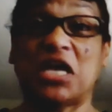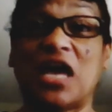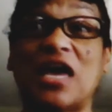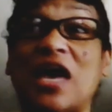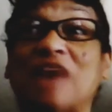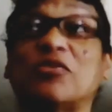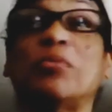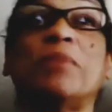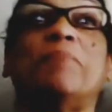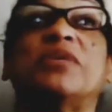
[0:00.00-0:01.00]
I have to
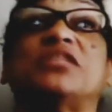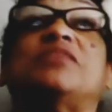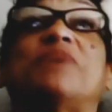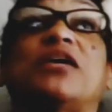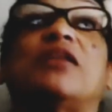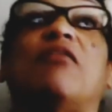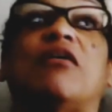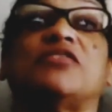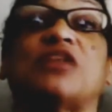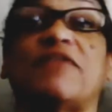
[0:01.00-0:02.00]
be busy making a
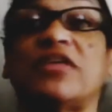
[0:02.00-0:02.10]
lot of stuff,